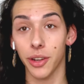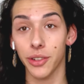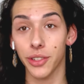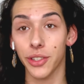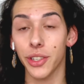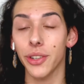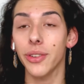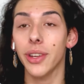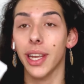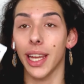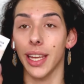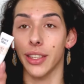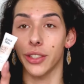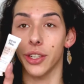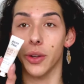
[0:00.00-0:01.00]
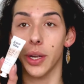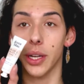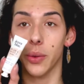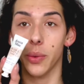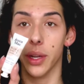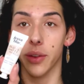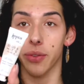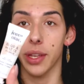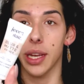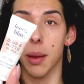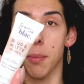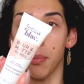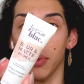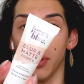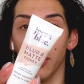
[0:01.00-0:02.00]
to do is go in with the
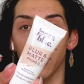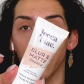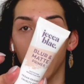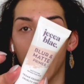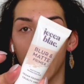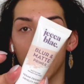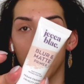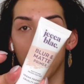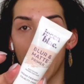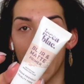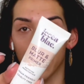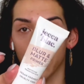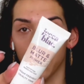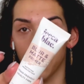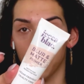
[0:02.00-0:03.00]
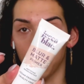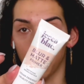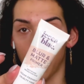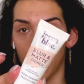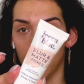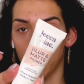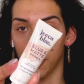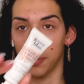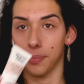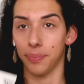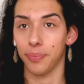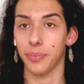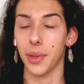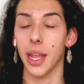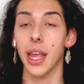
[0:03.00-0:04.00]
Blur and Matte Primer.
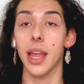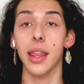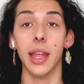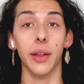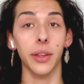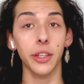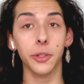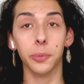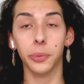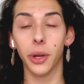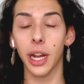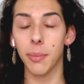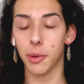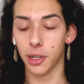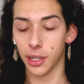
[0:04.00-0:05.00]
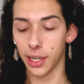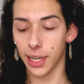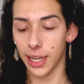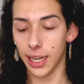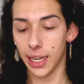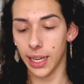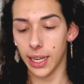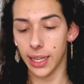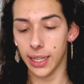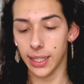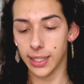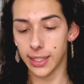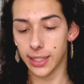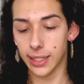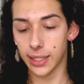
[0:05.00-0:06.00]
Now this primer
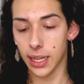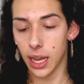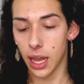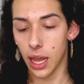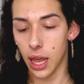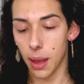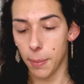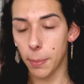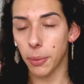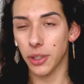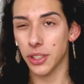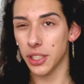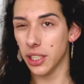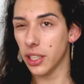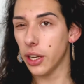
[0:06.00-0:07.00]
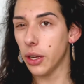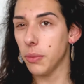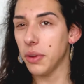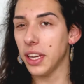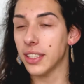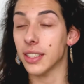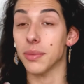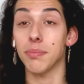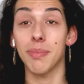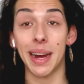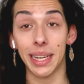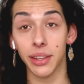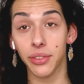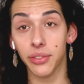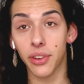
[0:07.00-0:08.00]
is a bit more silicone based, it's
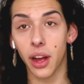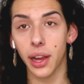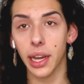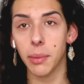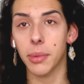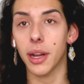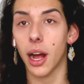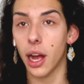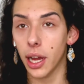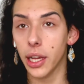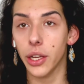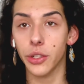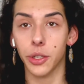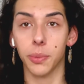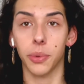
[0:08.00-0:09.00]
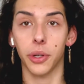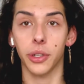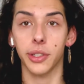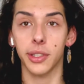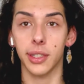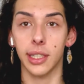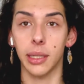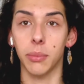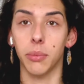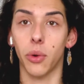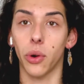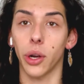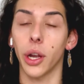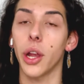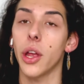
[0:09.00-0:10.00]
mattifying, but I use it personally
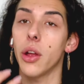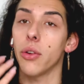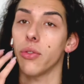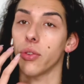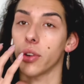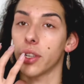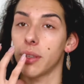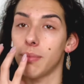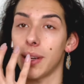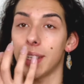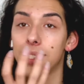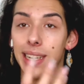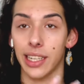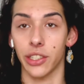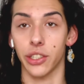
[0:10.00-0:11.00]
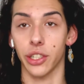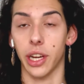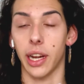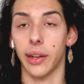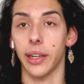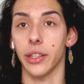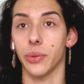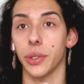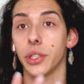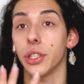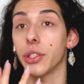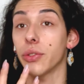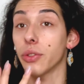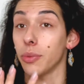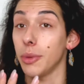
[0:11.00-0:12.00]
more for my textured areas, which is
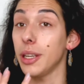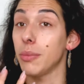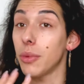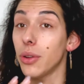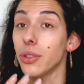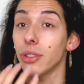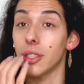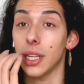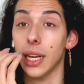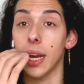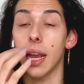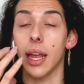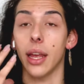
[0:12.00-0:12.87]
for me mostly